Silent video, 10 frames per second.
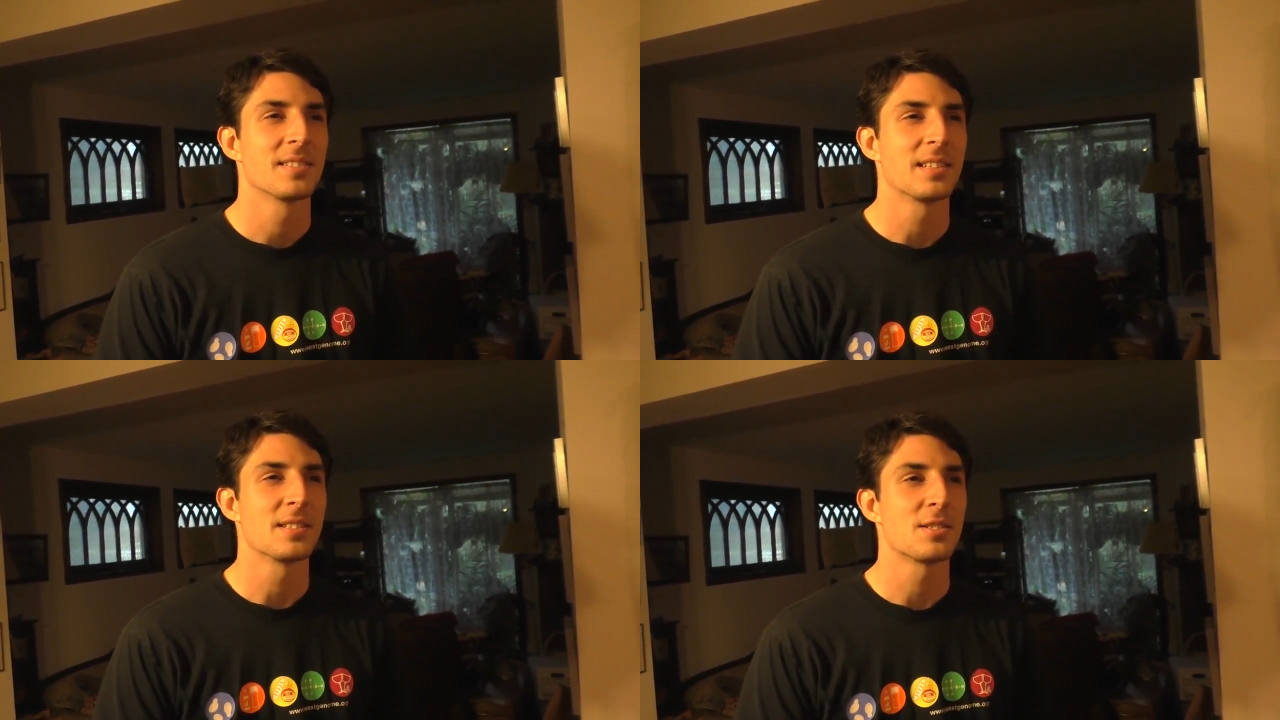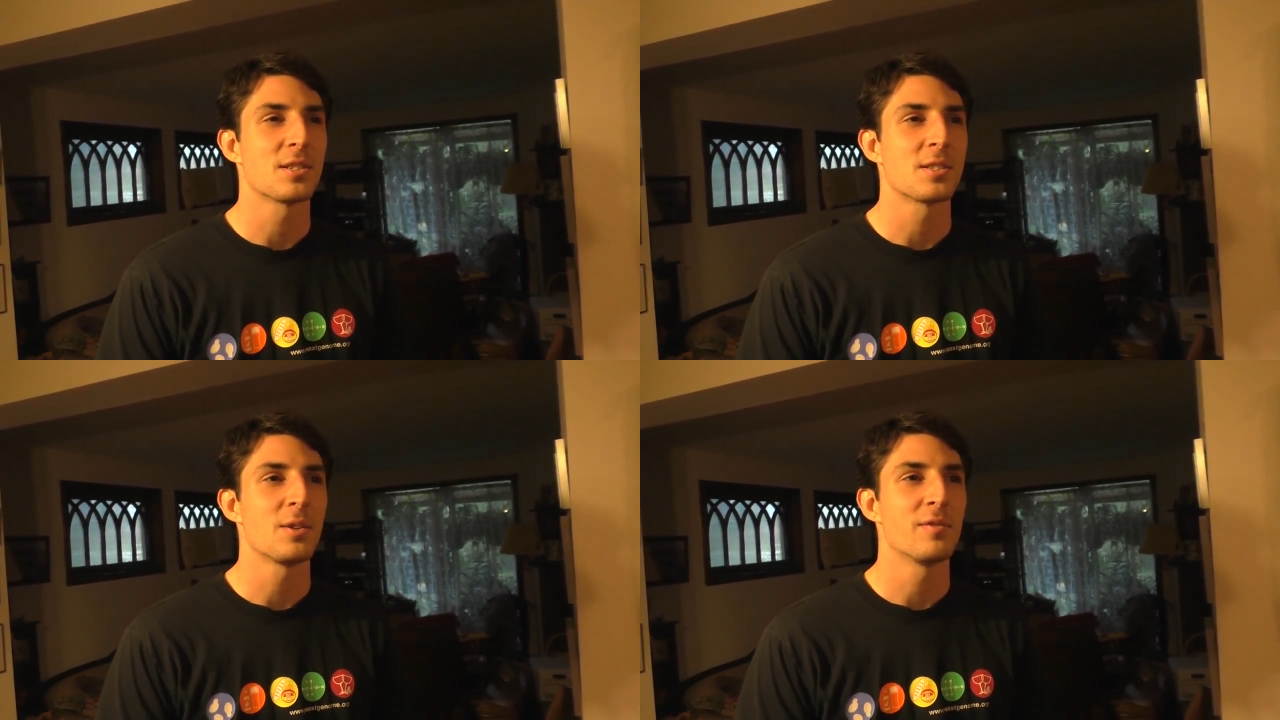because it's
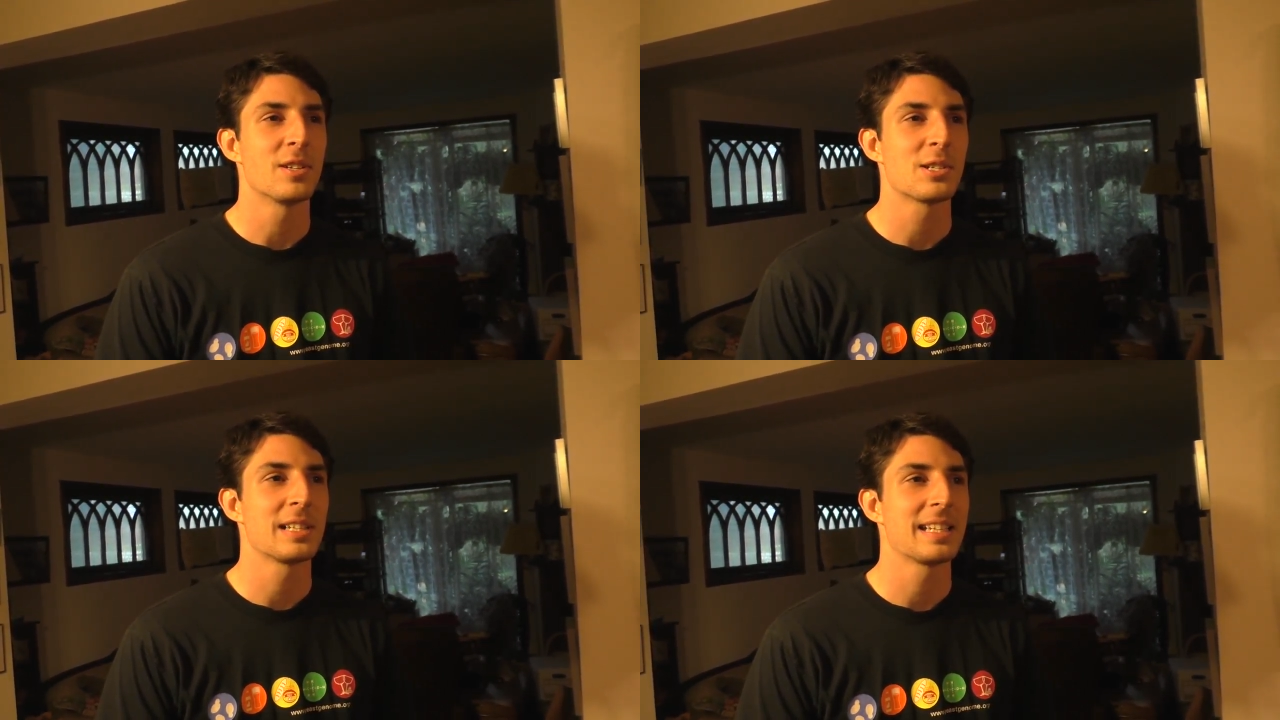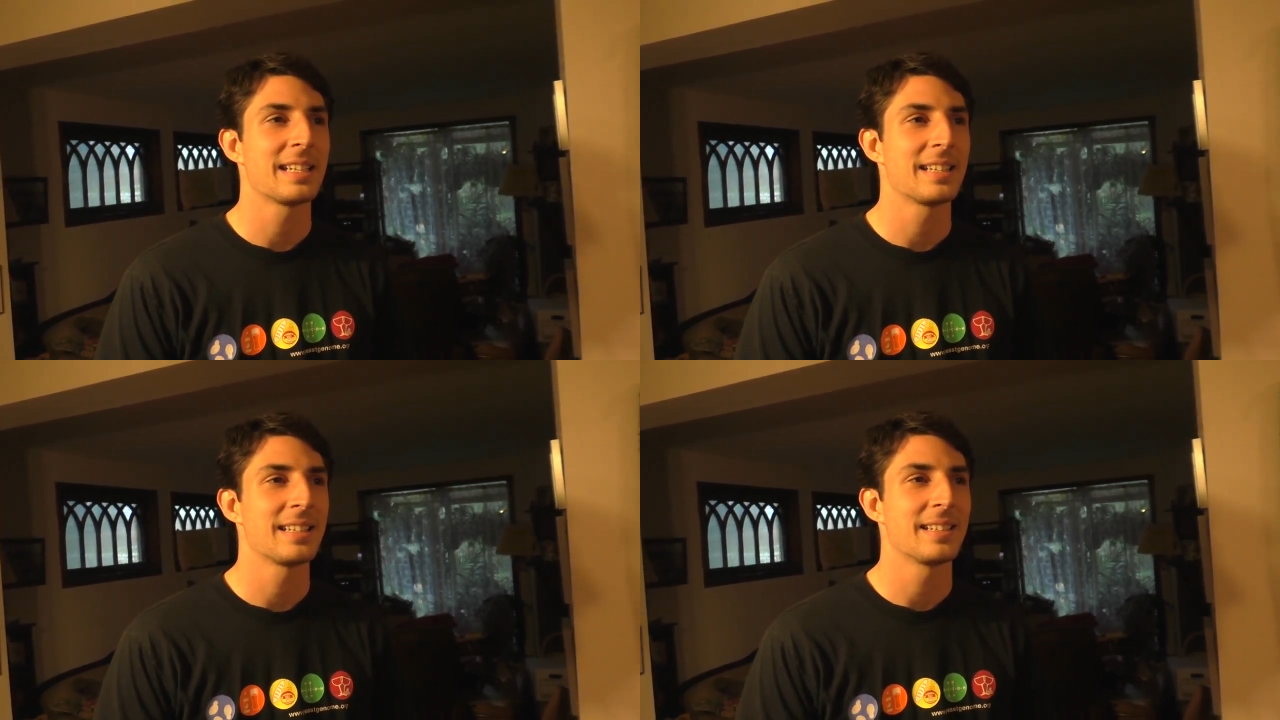just so
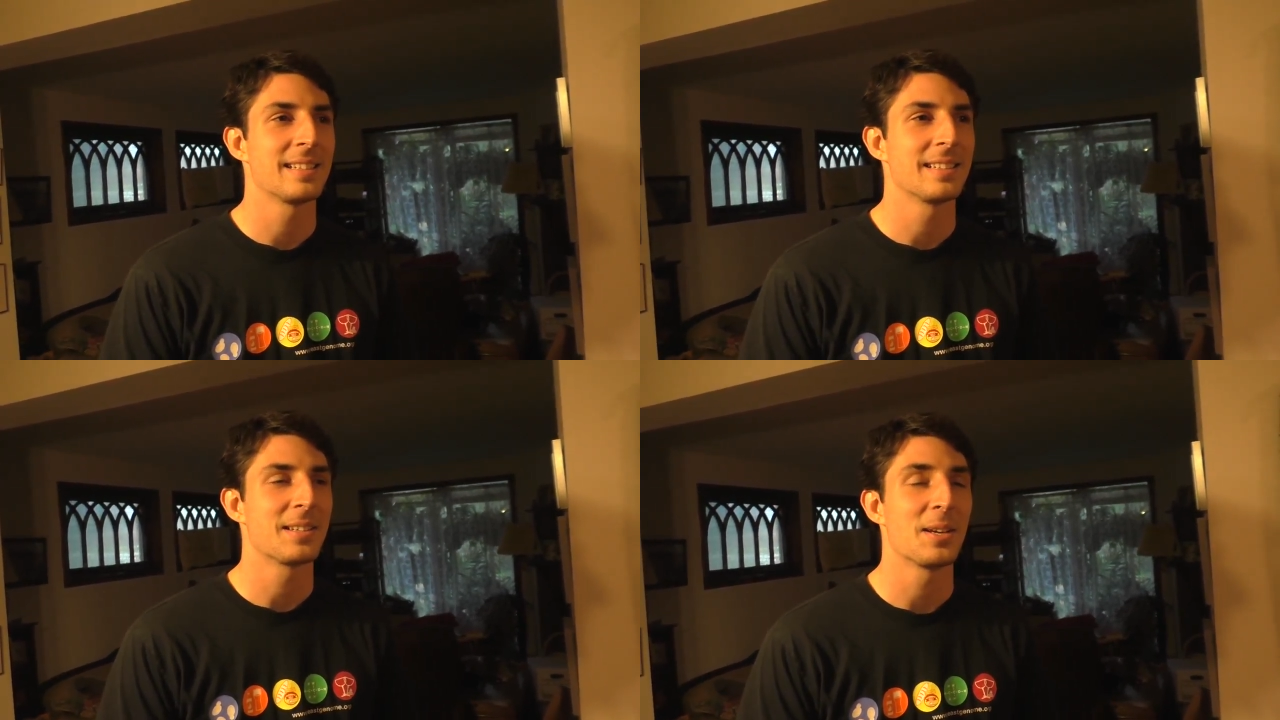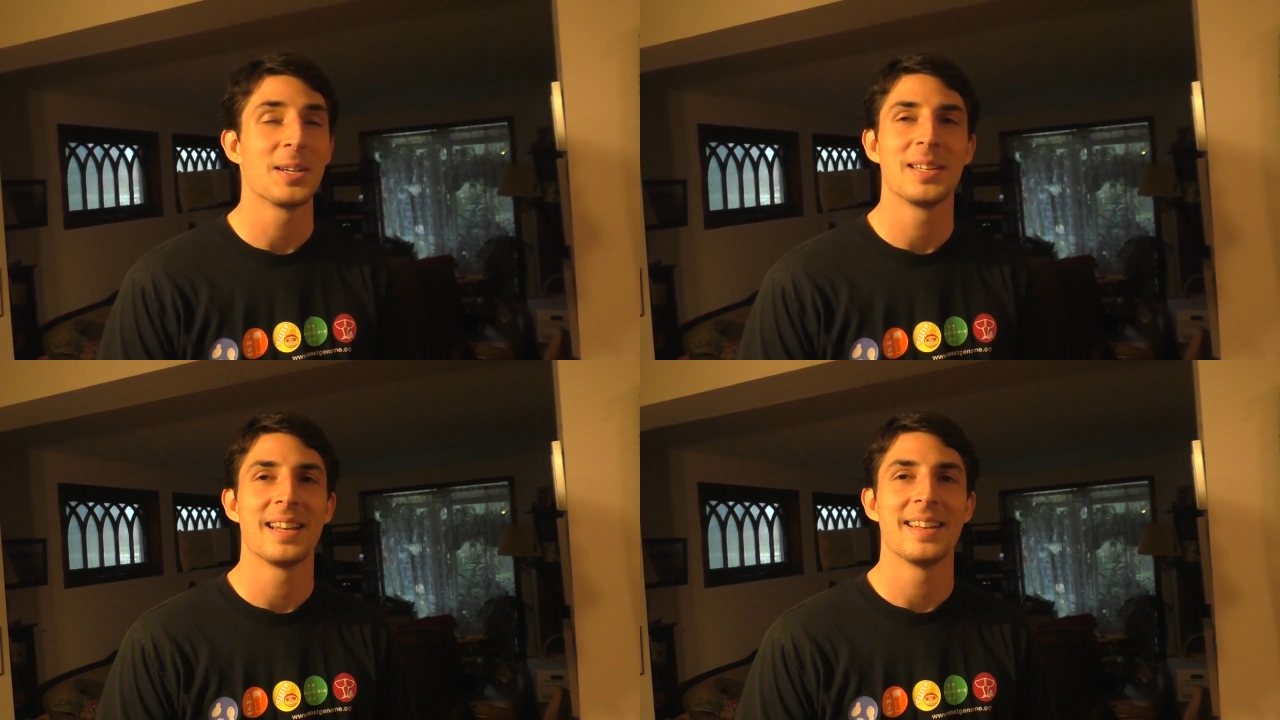visually good
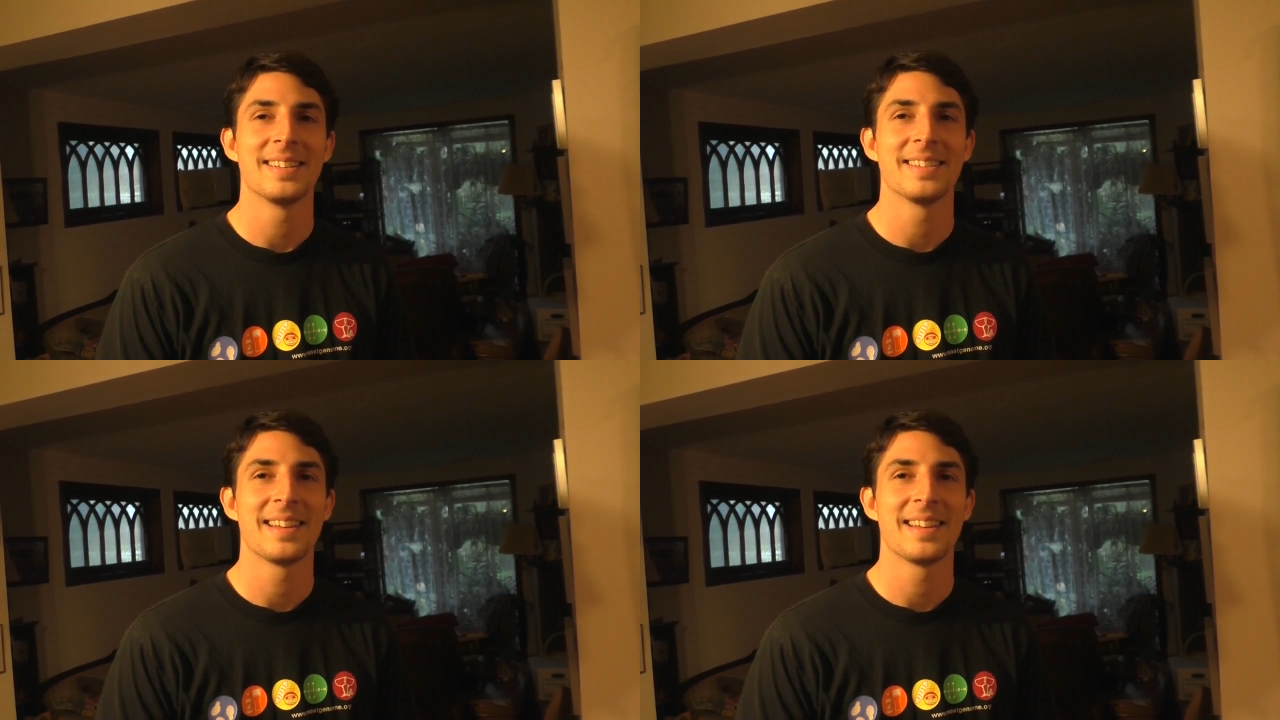and,